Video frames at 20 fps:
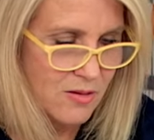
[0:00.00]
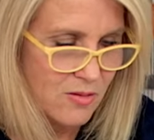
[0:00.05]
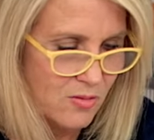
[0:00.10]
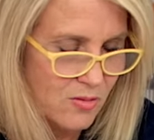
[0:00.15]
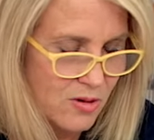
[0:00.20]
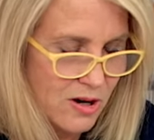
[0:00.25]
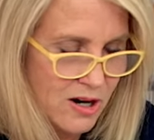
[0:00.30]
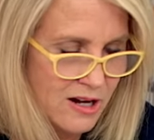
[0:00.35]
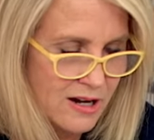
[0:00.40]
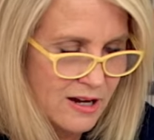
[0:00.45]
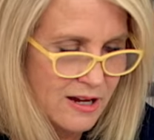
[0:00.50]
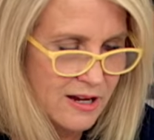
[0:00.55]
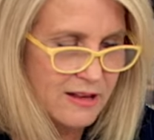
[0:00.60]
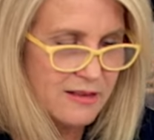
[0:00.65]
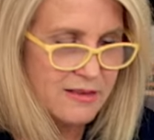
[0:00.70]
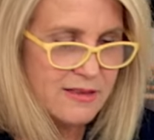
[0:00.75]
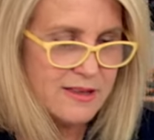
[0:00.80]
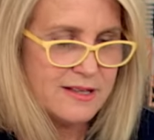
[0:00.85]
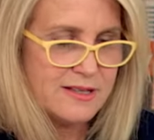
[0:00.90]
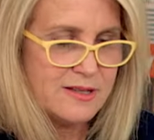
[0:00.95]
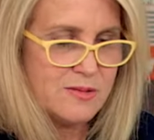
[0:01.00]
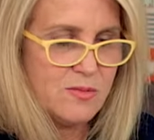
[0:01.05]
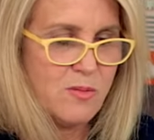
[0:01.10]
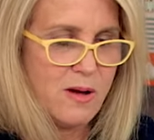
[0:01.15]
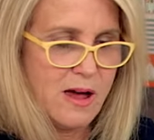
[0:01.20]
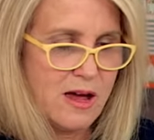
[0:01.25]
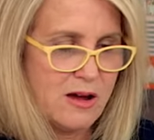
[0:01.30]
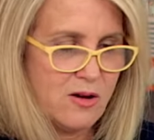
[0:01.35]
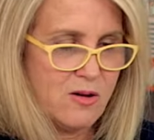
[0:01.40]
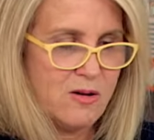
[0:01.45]
we're gonna get this
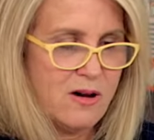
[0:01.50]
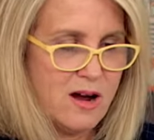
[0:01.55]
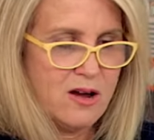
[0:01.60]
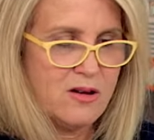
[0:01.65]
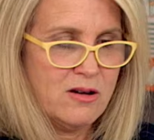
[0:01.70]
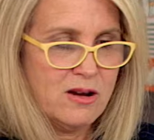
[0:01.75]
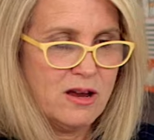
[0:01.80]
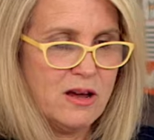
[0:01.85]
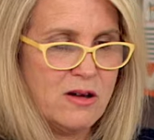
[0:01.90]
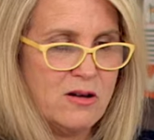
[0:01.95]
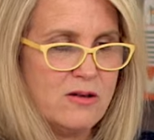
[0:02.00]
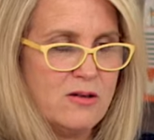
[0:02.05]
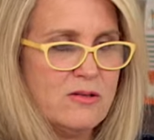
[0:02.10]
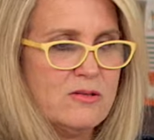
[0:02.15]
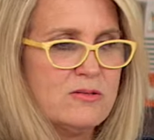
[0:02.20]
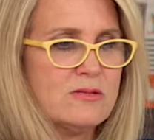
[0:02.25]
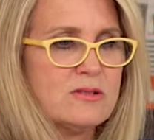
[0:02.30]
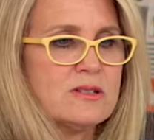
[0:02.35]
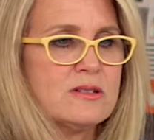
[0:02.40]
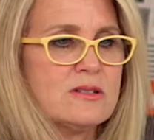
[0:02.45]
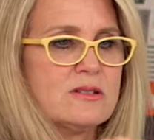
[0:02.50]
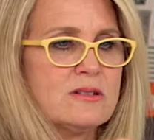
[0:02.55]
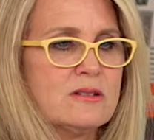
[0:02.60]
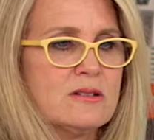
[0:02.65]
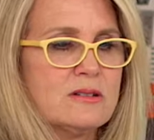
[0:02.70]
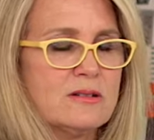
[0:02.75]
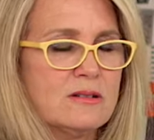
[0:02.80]
wet crown out.